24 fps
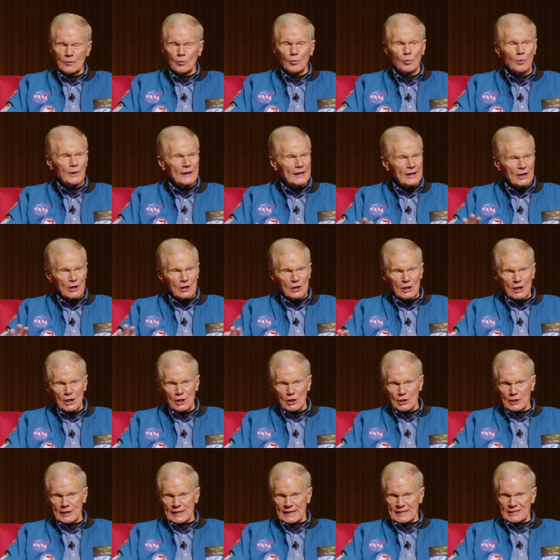We are
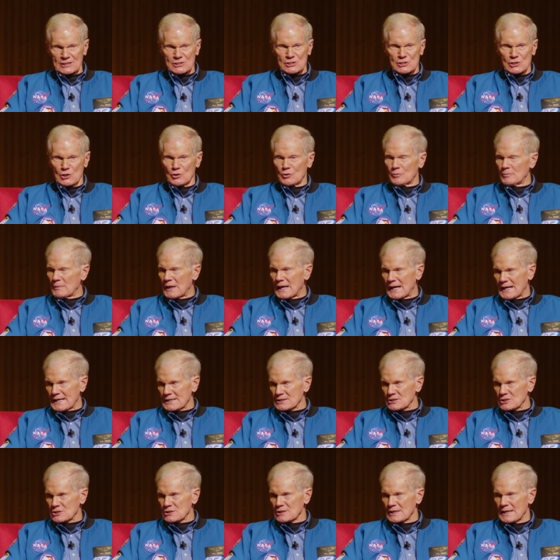learning so
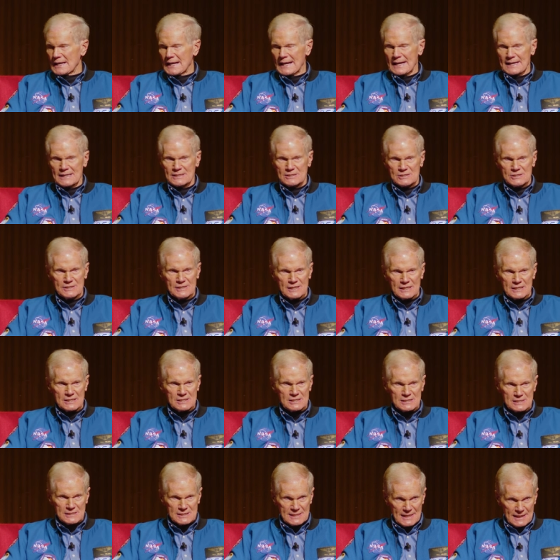much as
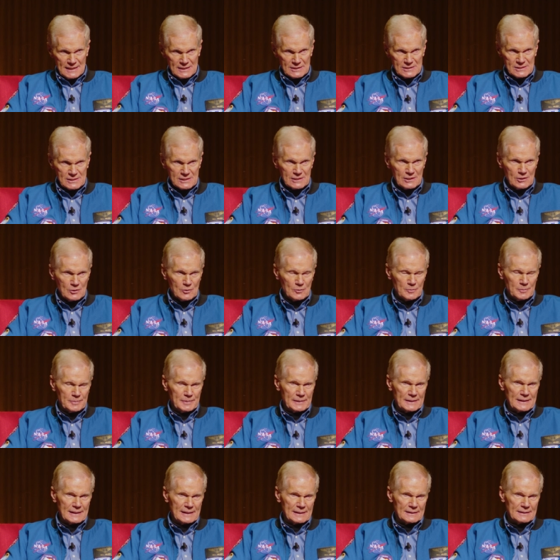this
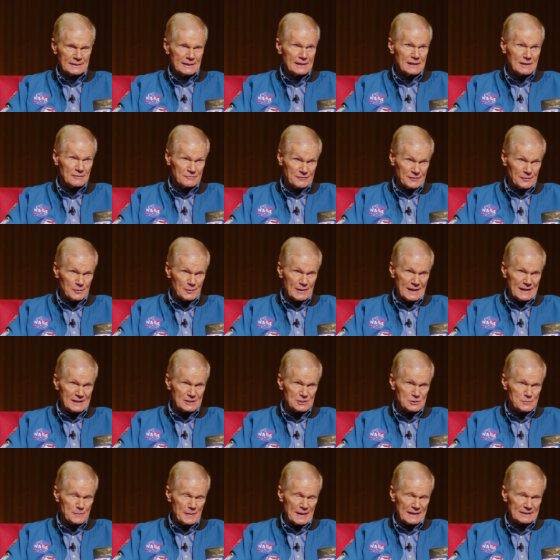telescope in the
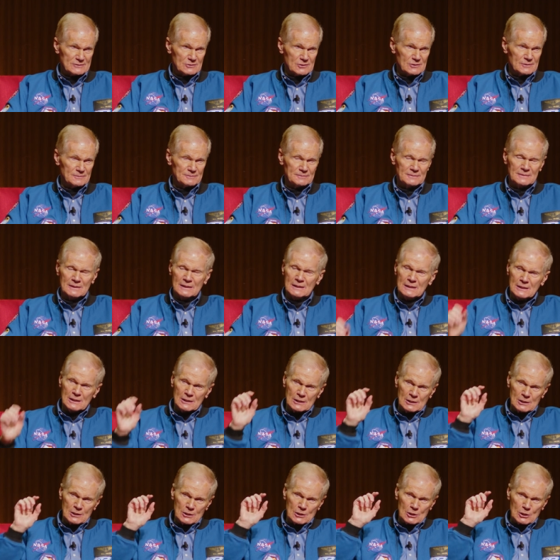infrared spectrum
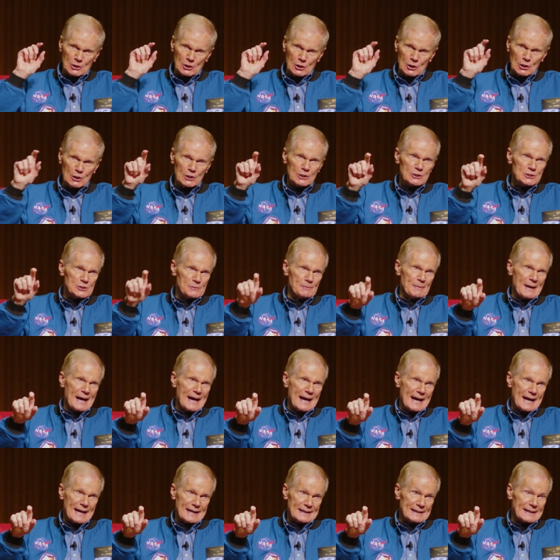looks
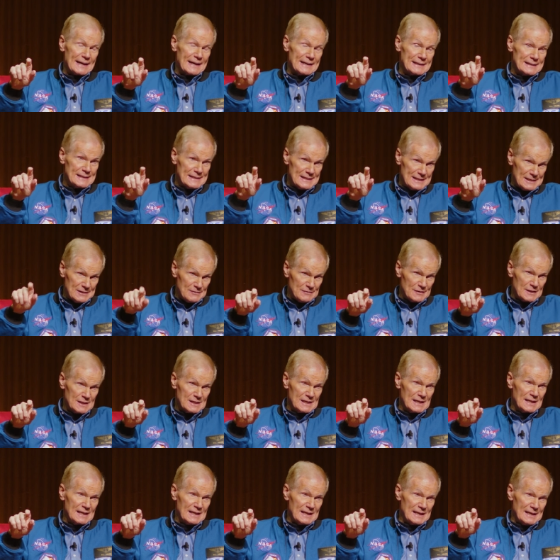back
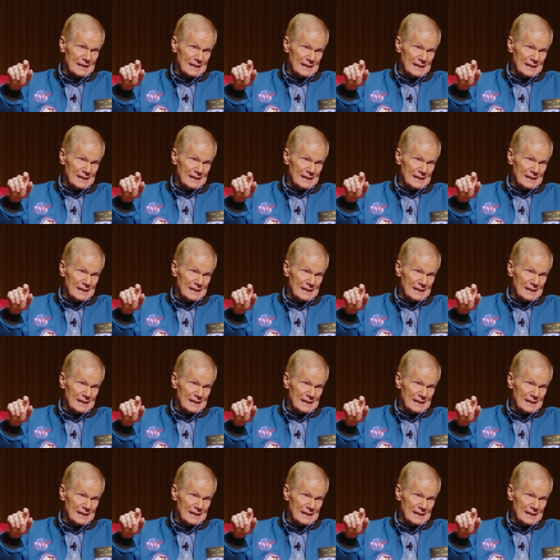even